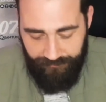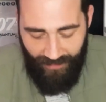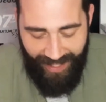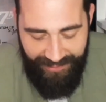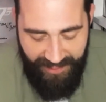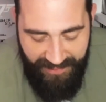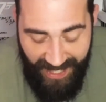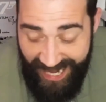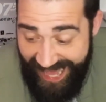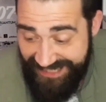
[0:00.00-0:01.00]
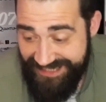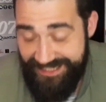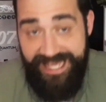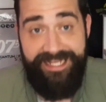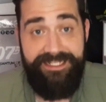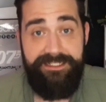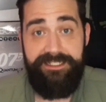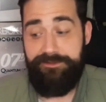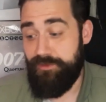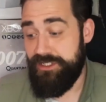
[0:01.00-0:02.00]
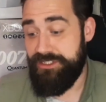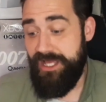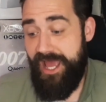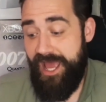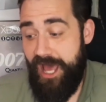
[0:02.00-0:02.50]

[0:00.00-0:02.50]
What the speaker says: And then the last thing was a